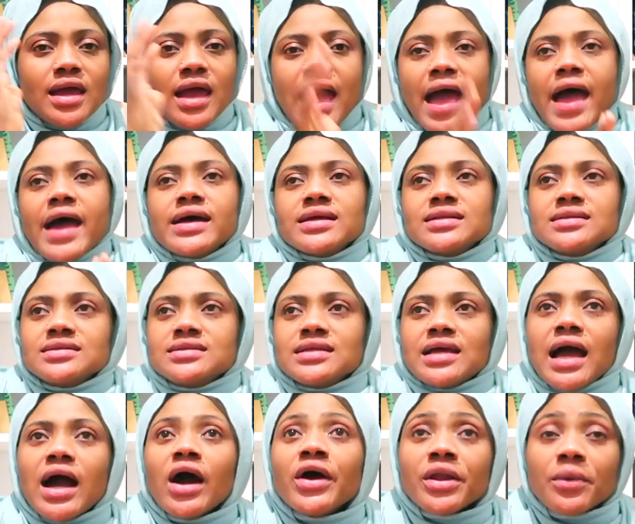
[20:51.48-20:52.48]
and
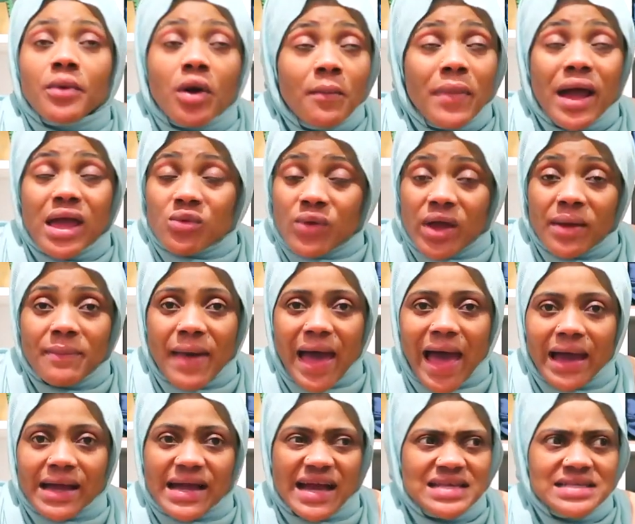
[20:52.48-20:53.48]
on my way
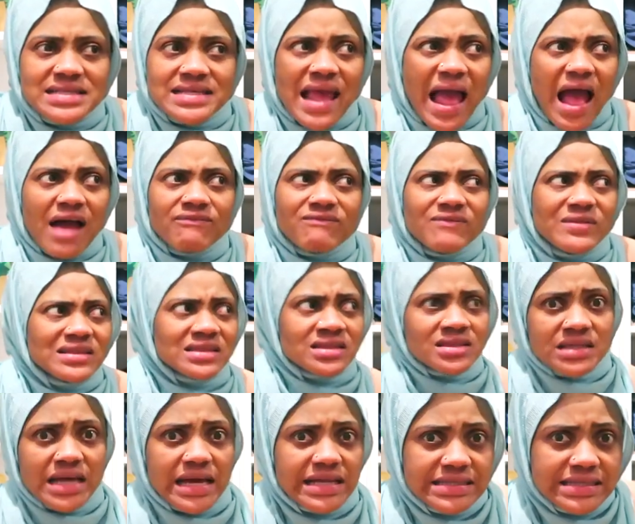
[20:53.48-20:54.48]
back, I still have
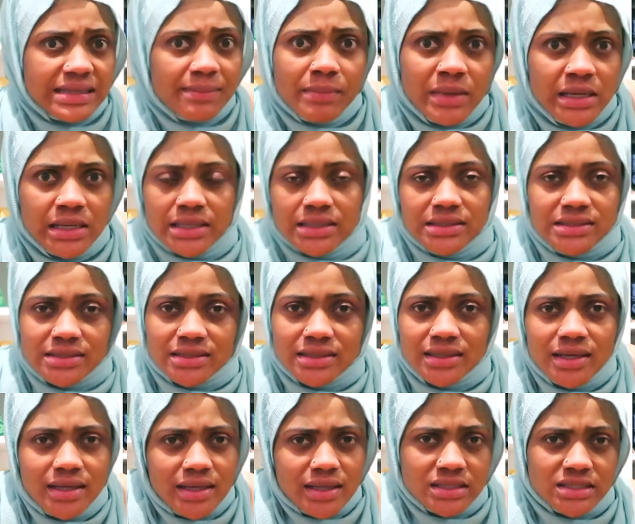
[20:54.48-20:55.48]
30 minutes
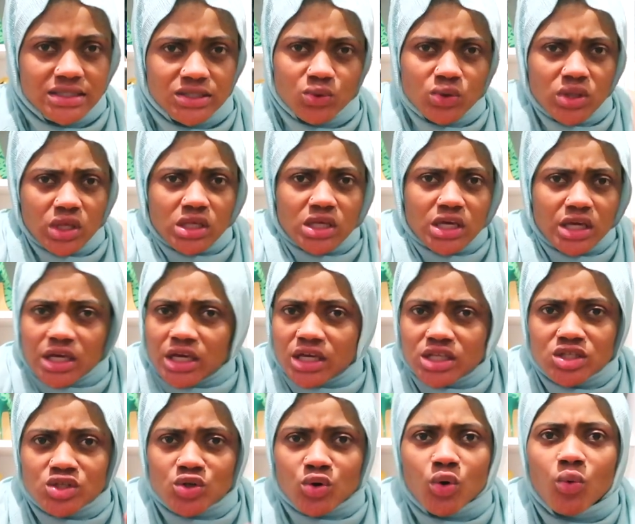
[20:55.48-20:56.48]
till the
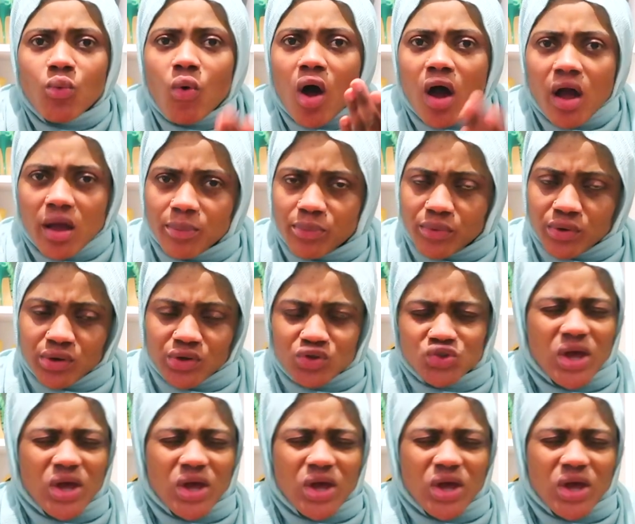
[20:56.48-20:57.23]
kids' school will open.